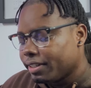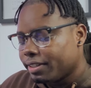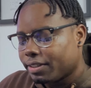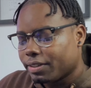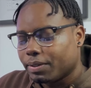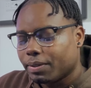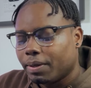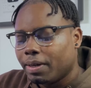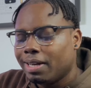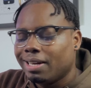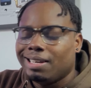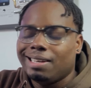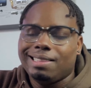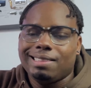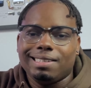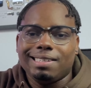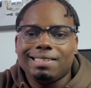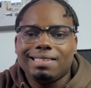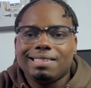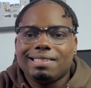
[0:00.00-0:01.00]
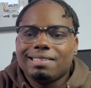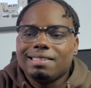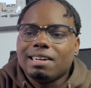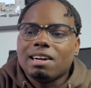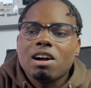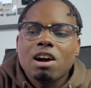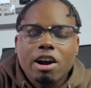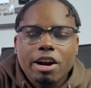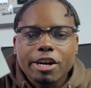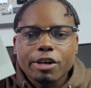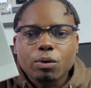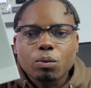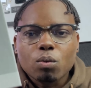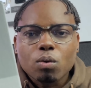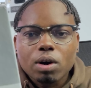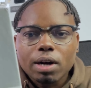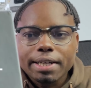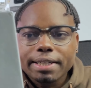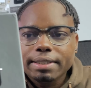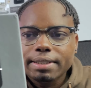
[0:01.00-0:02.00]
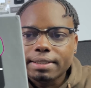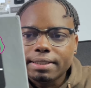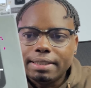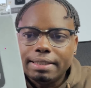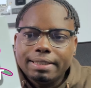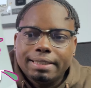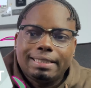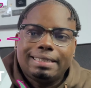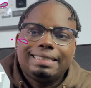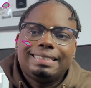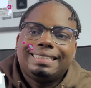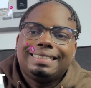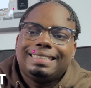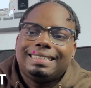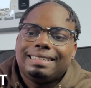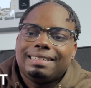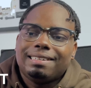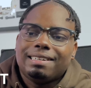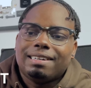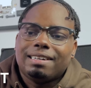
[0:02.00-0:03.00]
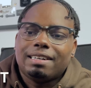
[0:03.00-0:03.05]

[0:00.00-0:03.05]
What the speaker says: So this is the card wallet, and